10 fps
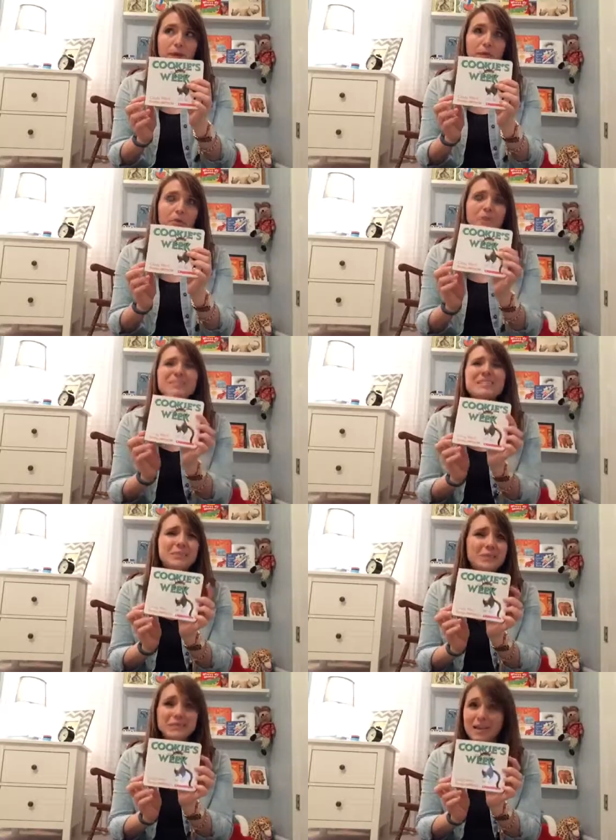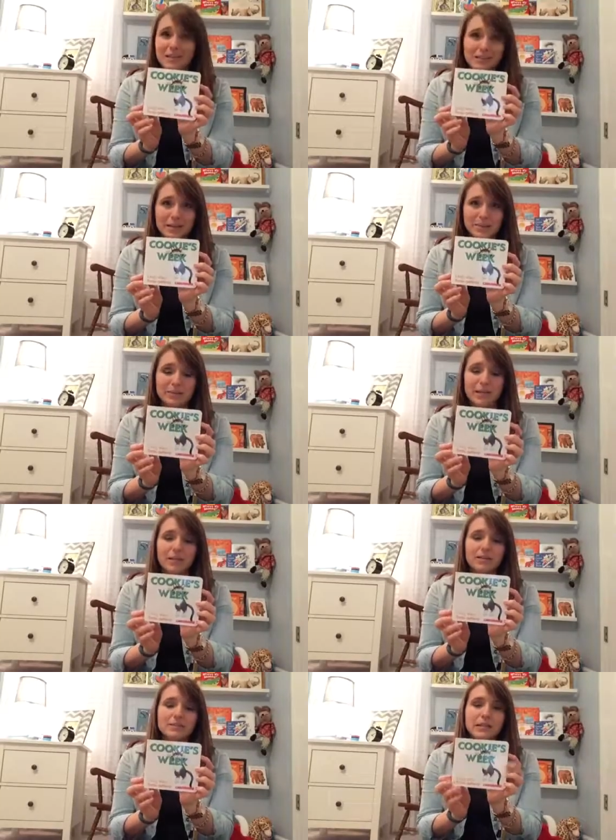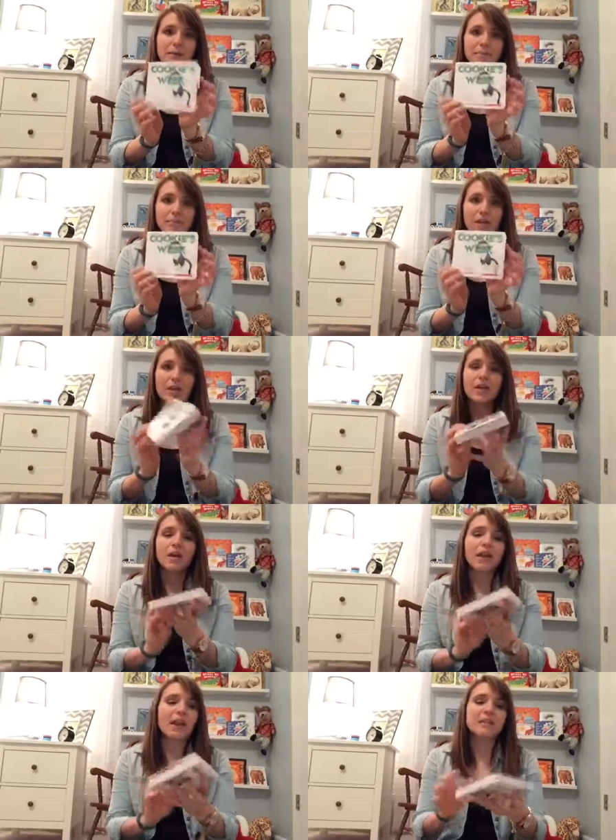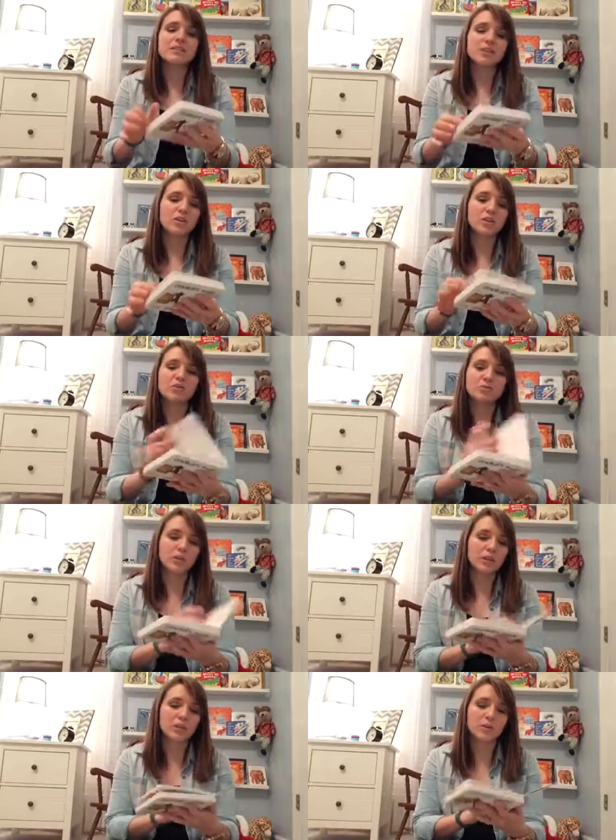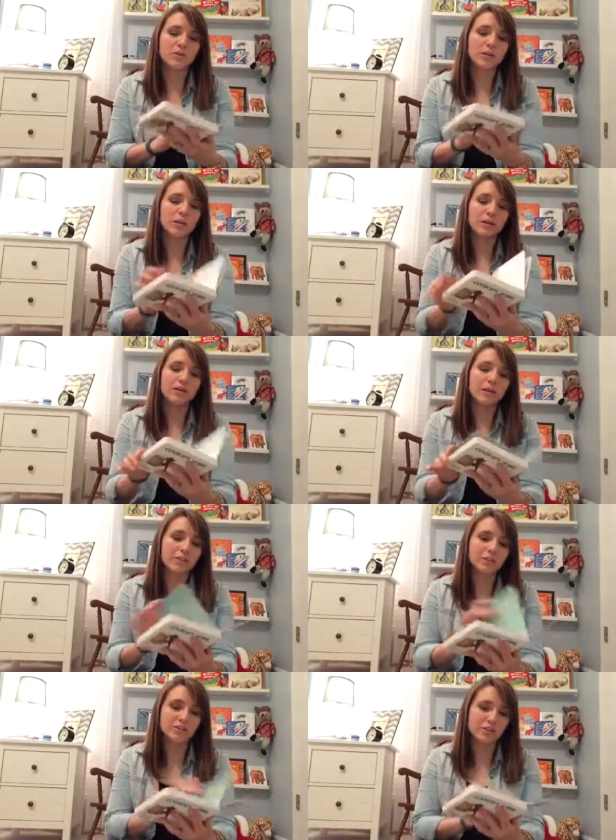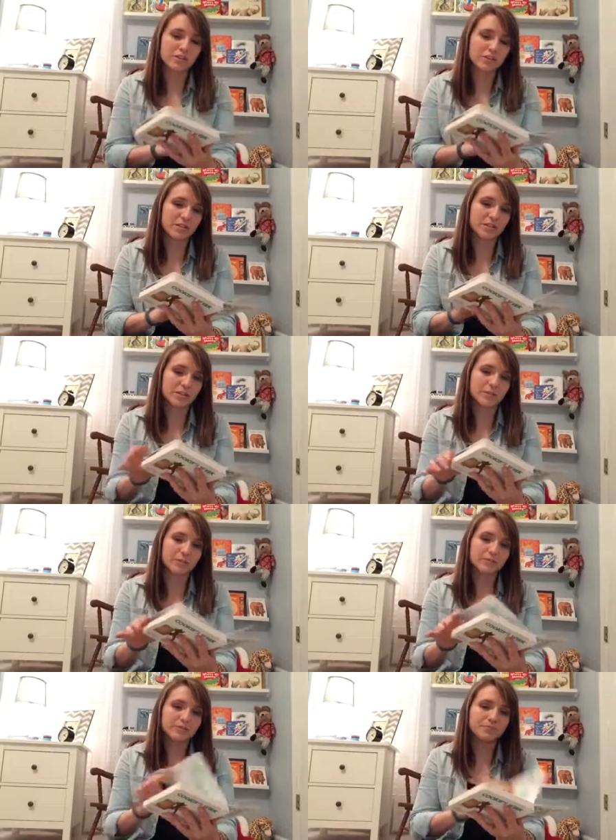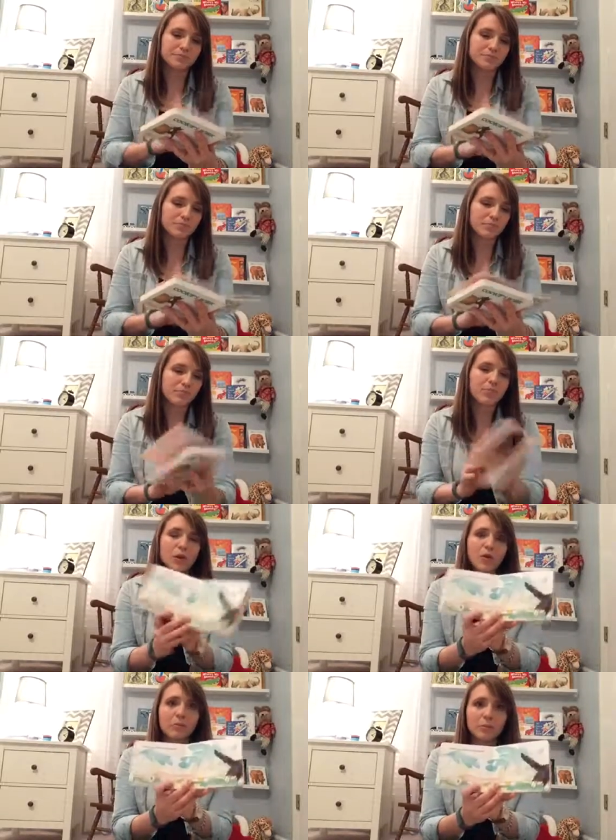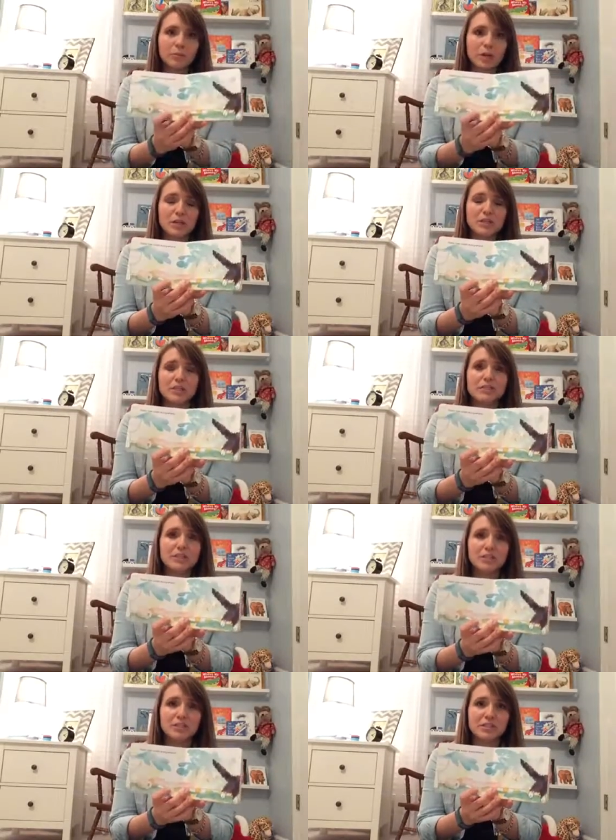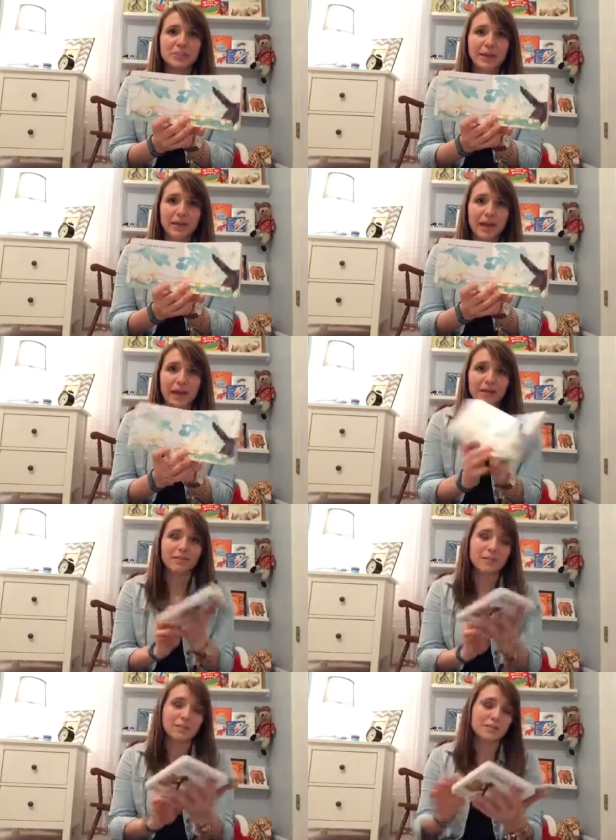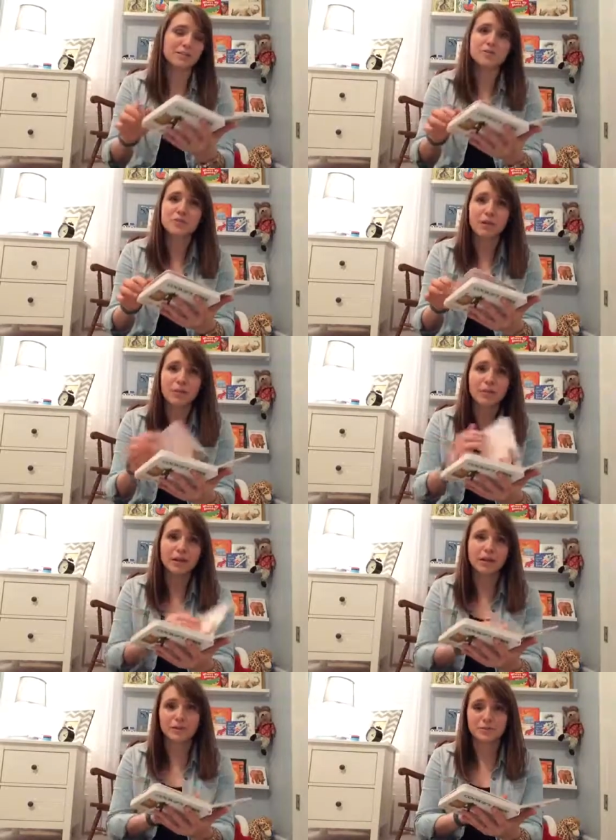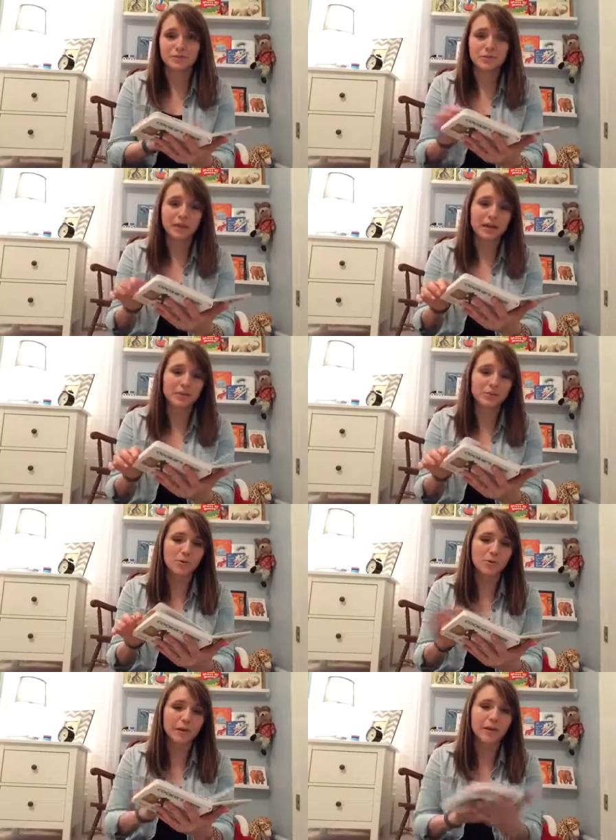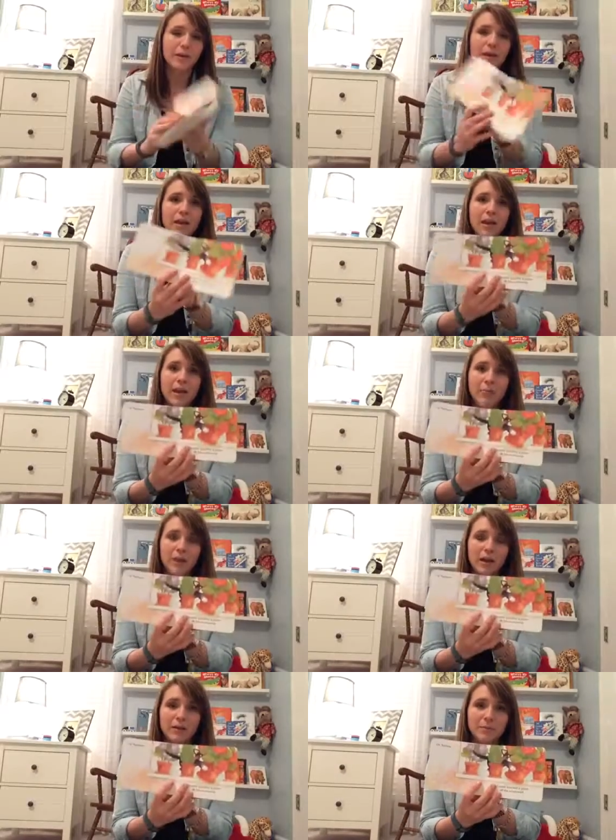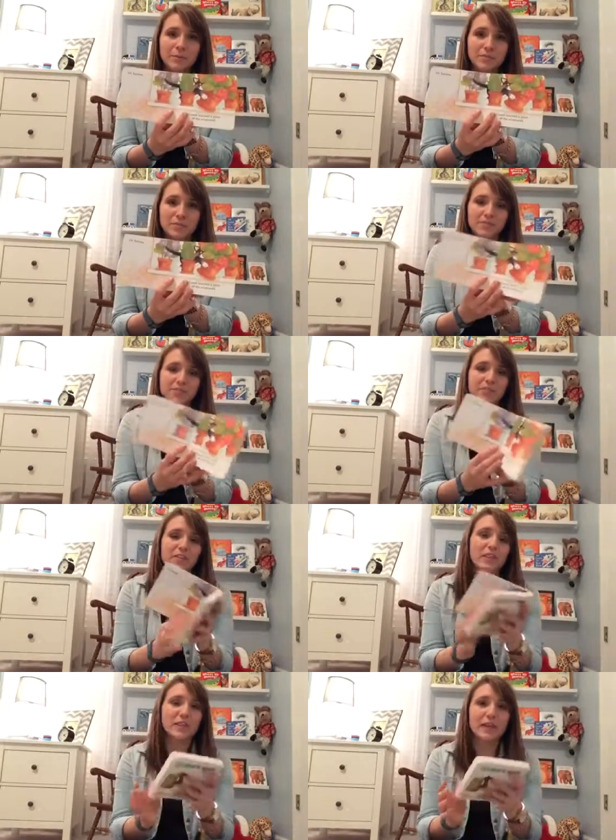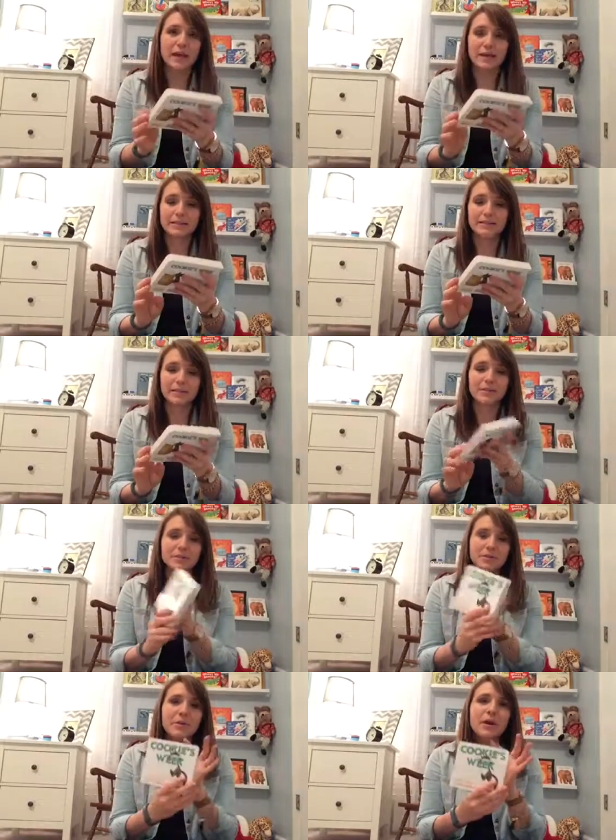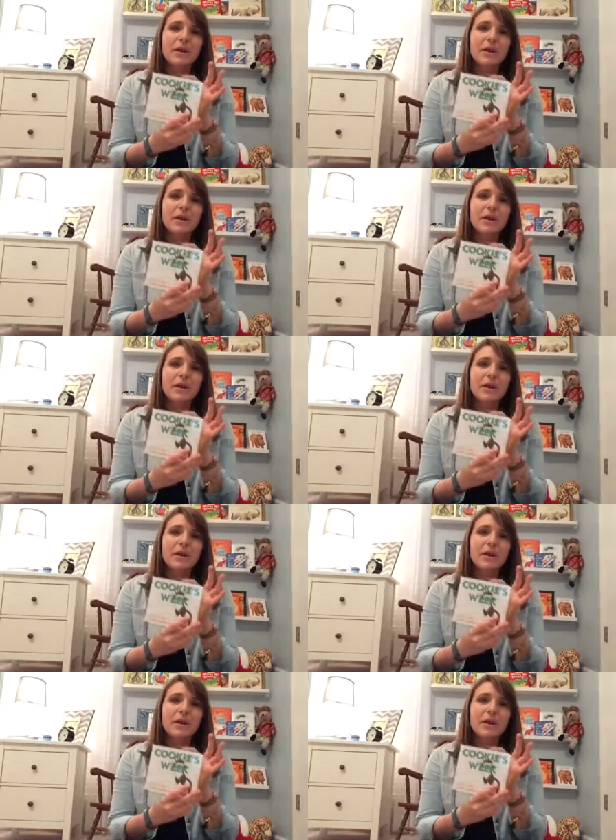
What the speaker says: Paola. Some of these last names I cannot say. It's really cute. Again, the illustrations in this one are really precious. It's just about a cat that gets into trouble, and it goes through the cat's whole week and what kind of mischief the kitty cat is up to.